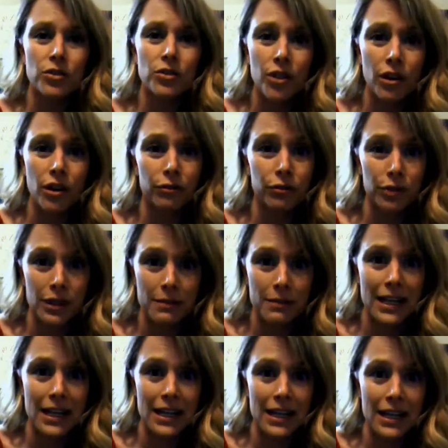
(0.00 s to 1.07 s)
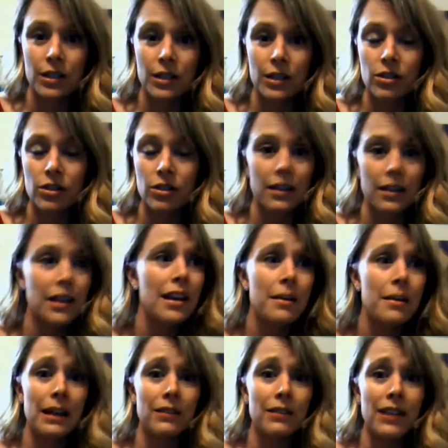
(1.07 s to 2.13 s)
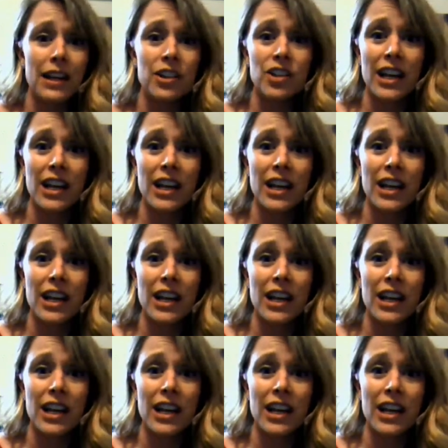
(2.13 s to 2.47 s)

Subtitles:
those were all free meetings. So I took it my advantage.